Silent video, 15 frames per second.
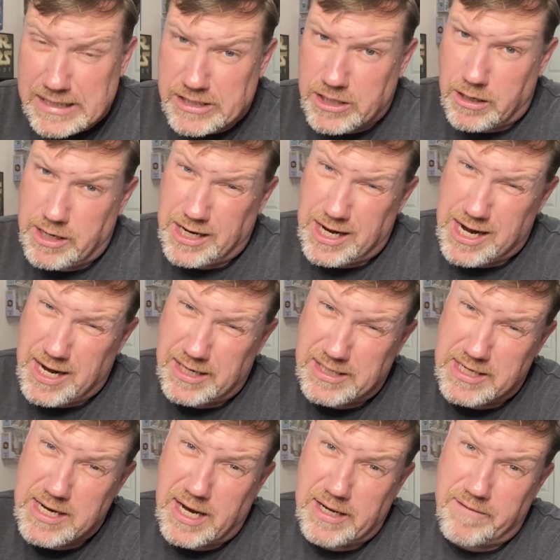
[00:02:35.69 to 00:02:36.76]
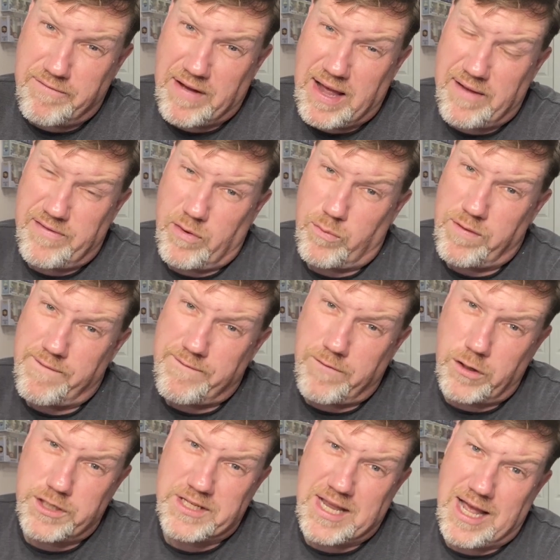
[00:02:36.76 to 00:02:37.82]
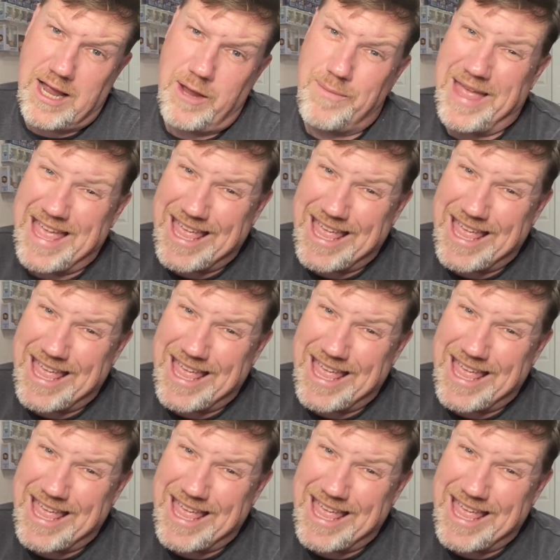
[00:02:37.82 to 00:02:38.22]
starting in 1995 that were the first time